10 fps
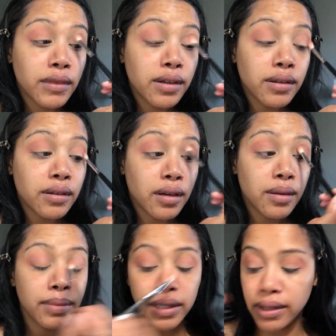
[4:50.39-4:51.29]
And just kind
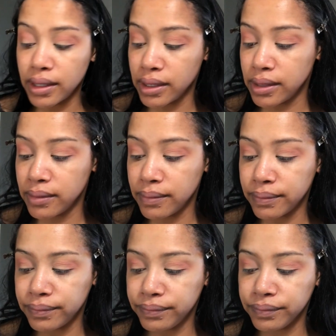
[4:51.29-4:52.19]
of blend that in.
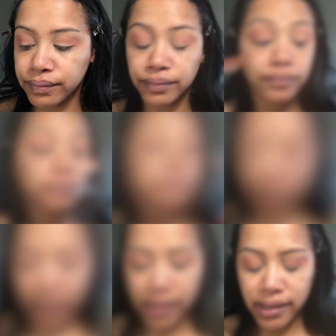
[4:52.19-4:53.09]
All
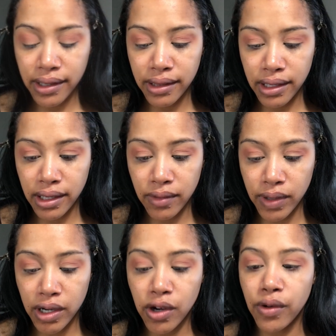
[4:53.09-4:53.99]
right, and then we're
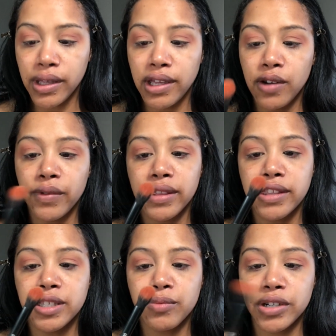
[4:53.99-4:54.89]
gonna go in with
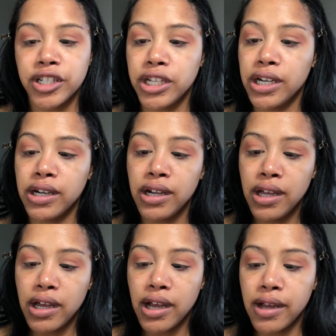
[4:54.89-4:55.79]
this brush here.
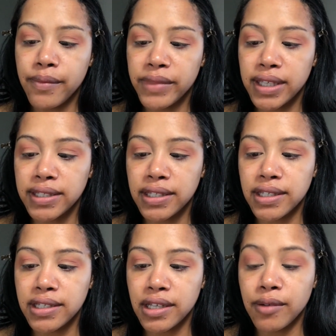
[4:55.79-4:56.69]
This
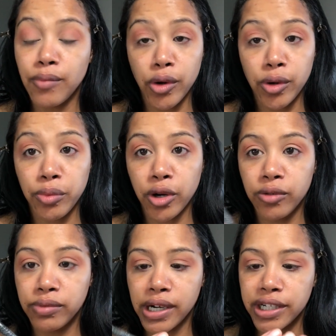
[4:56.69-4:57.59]
is a Motor Pro
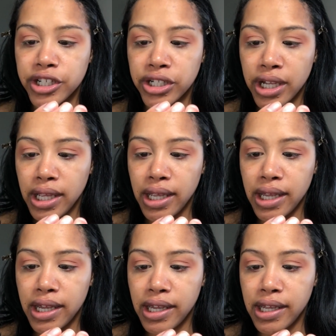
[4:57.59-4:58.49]
brush,
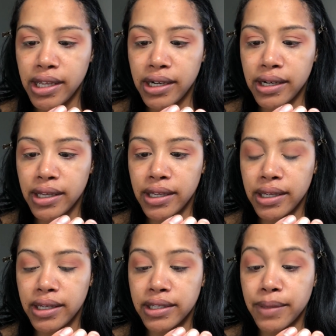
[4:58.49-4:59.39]
and it
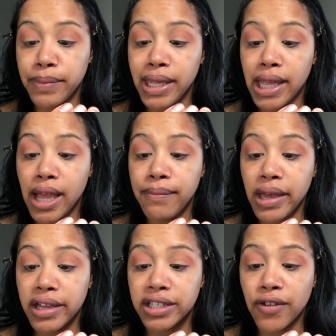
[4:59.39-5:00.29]
is a
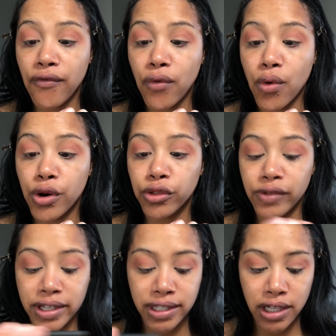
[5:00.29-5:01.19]
BMX
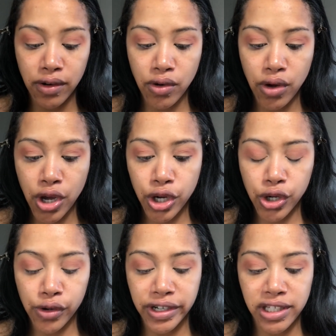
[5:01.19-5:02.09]
430
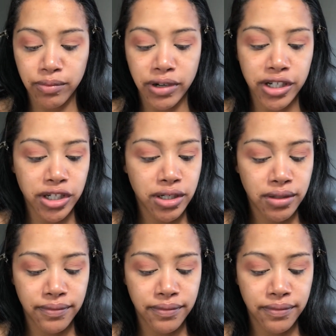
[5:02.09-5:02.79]
crease brush.